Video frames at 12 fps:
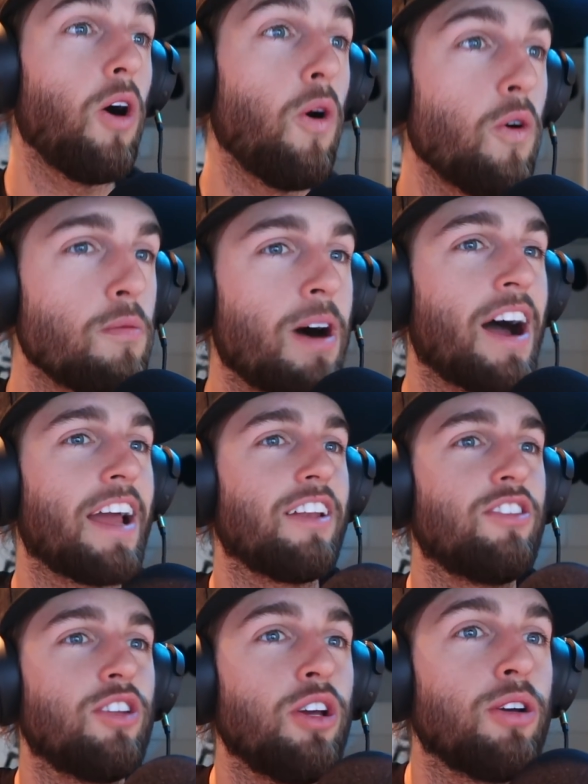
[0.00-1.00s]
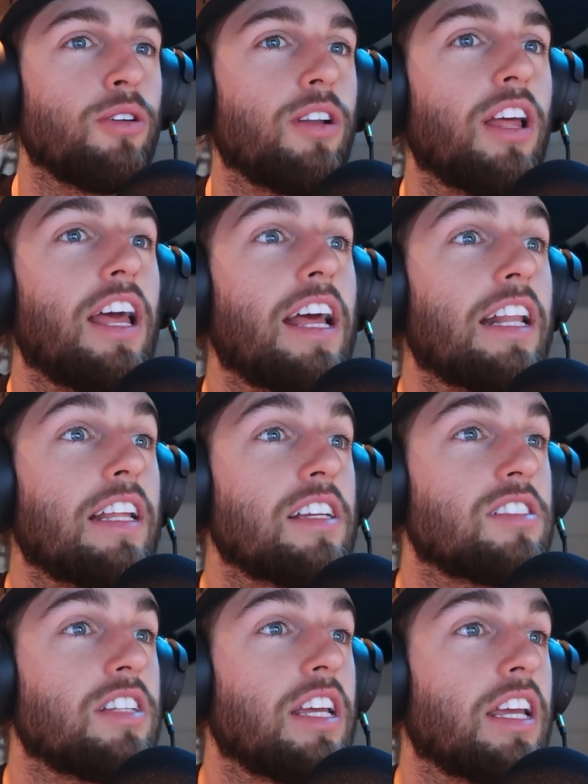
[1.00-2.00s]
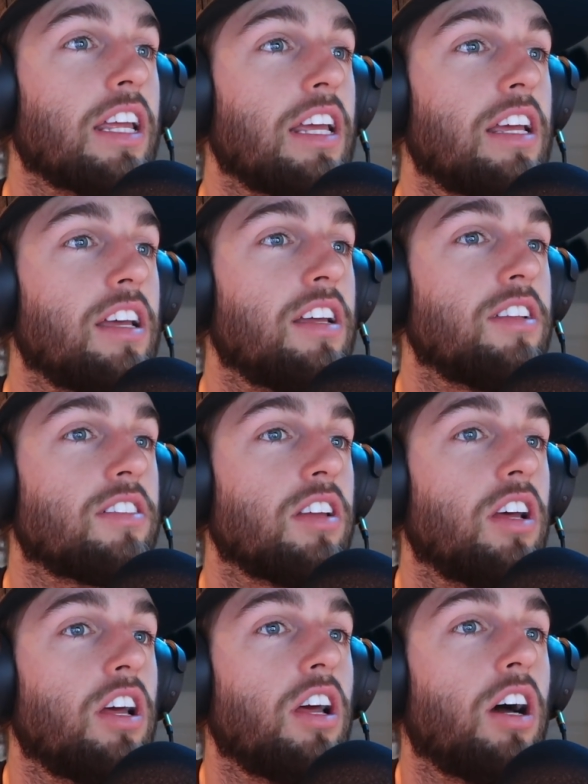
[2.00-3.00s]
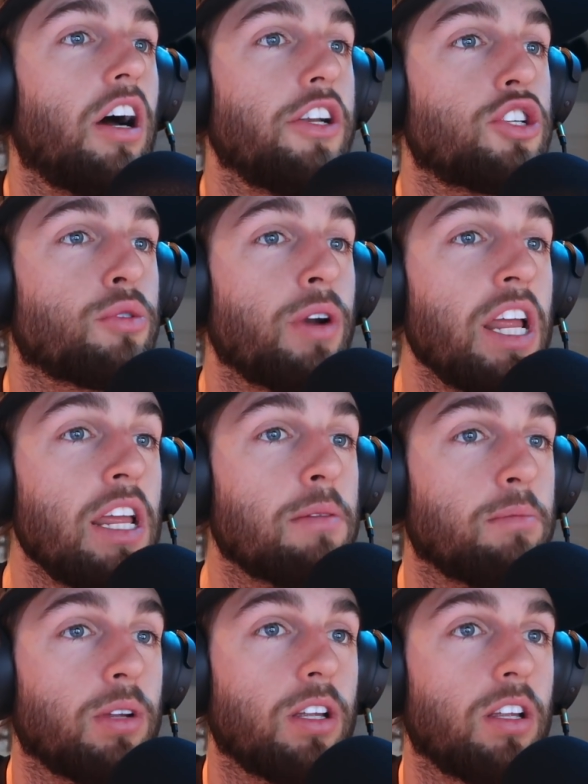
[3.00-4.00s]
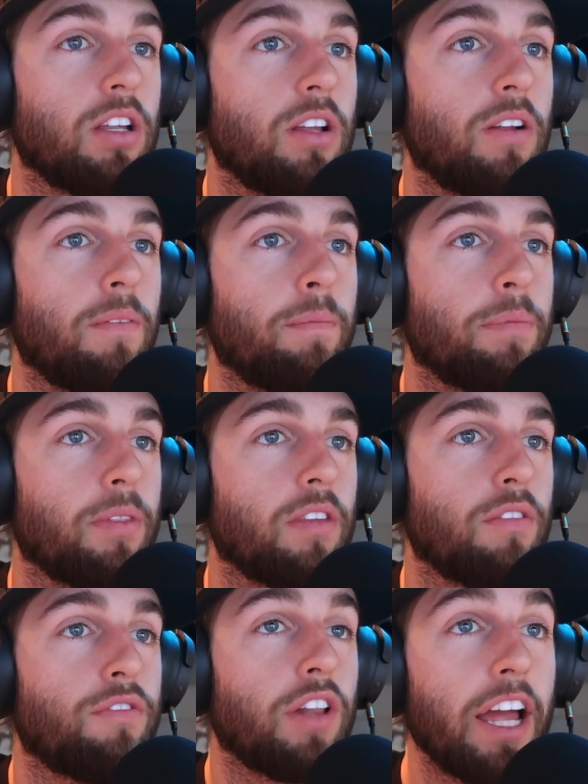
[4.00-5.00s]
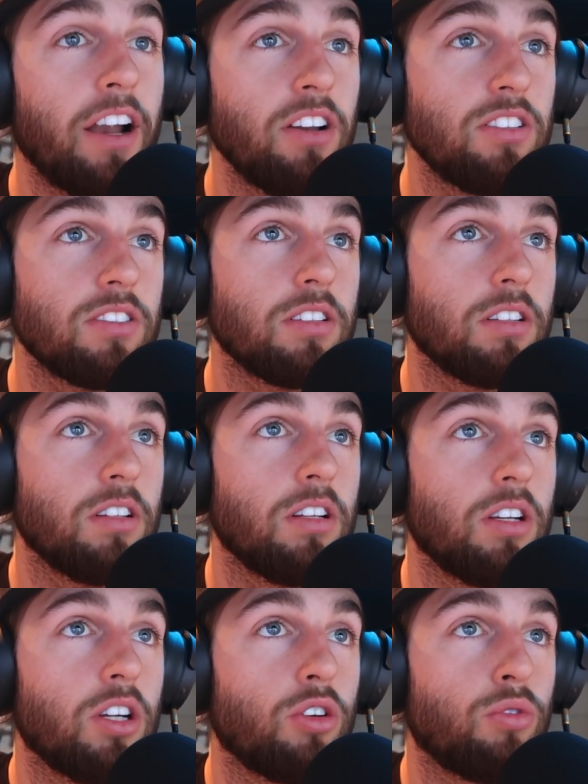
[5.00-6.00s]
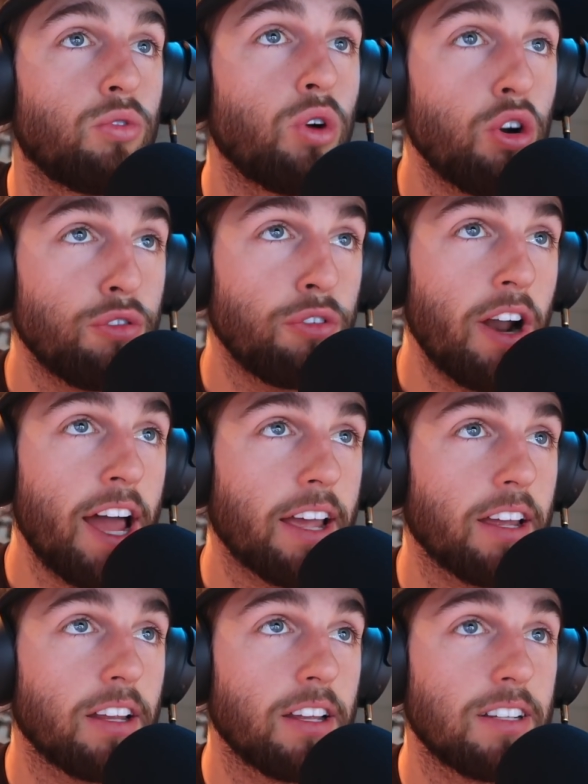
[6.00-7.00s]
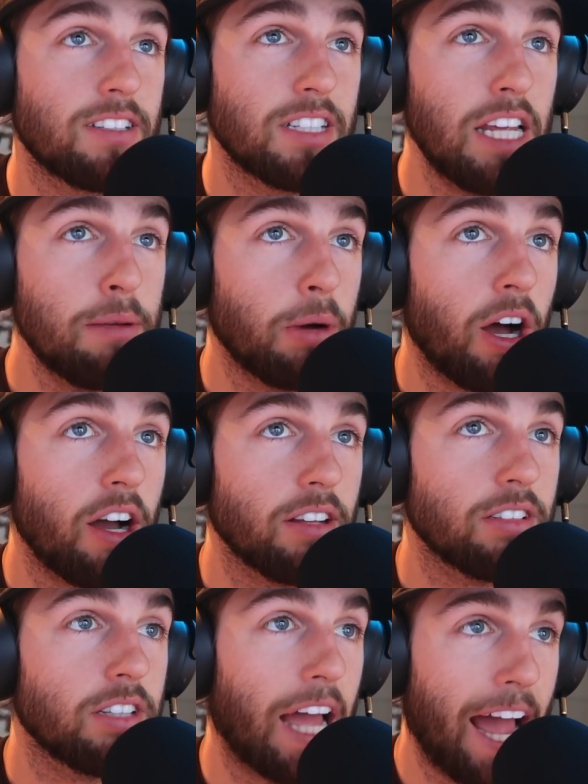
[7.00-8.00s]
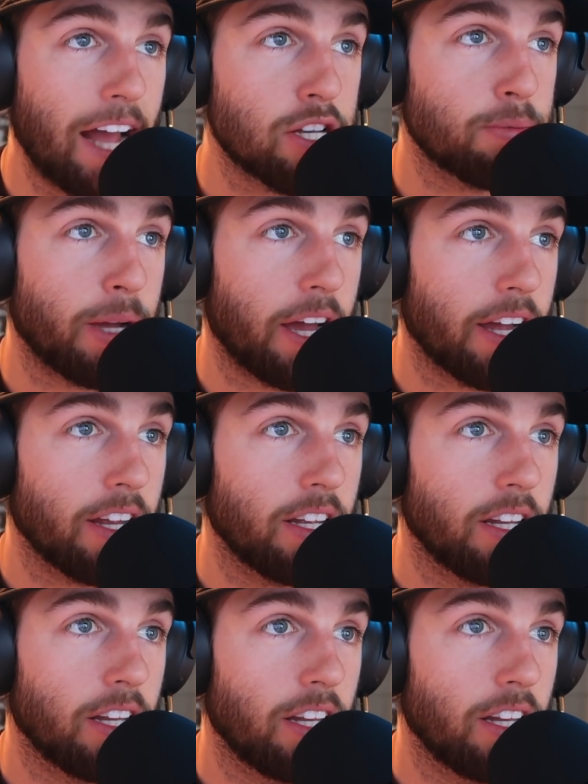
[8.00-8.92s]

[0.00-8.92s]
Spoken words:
Oh, my dude. This thing is a dream. Flares, roof rack, ski box, hatchback,